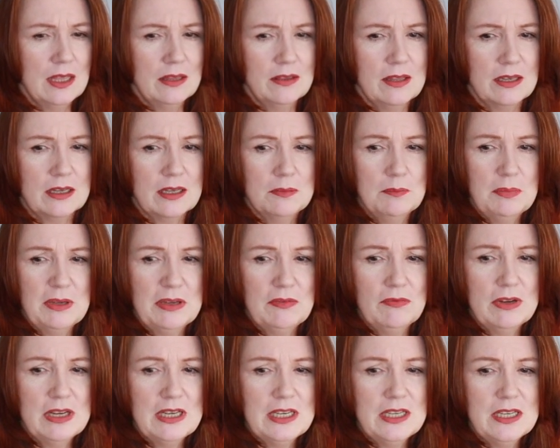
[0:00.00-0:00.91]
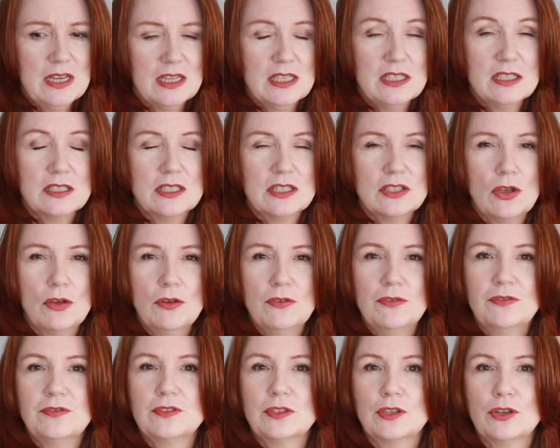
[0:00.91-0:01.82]
there can be really nice
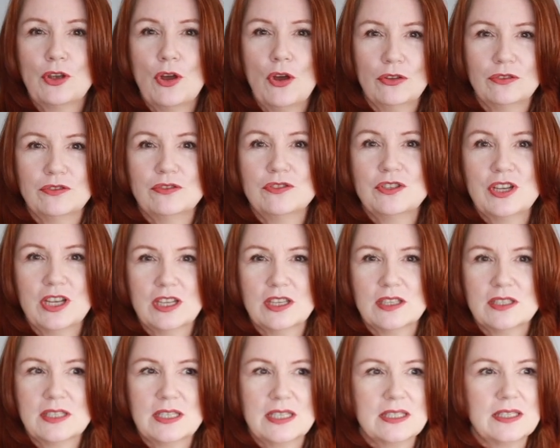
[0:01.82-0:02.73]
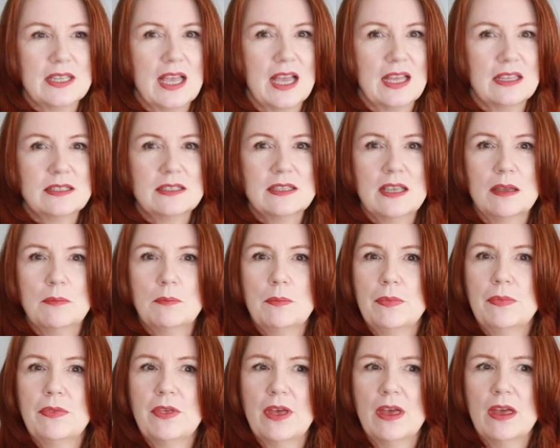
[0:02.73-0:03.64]
soft cotton jerseys, and
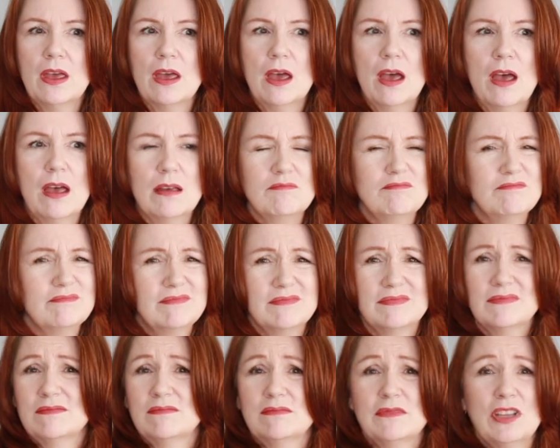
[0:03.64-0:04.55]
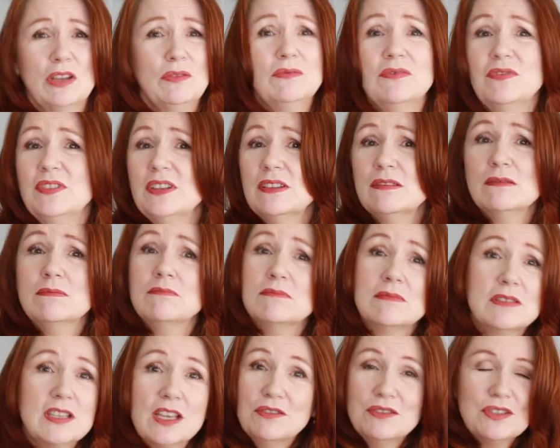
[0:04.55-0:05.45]
some that don't feel
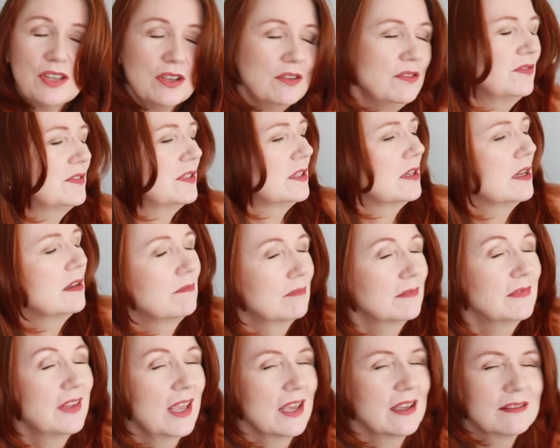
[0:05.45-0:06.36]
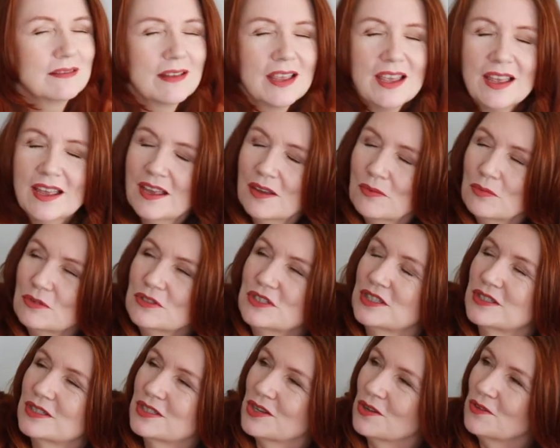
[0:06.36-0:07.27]
so soft, and I
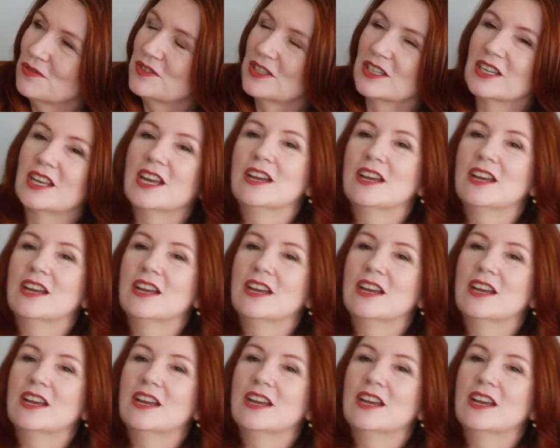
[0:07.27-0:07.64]
wanted soft and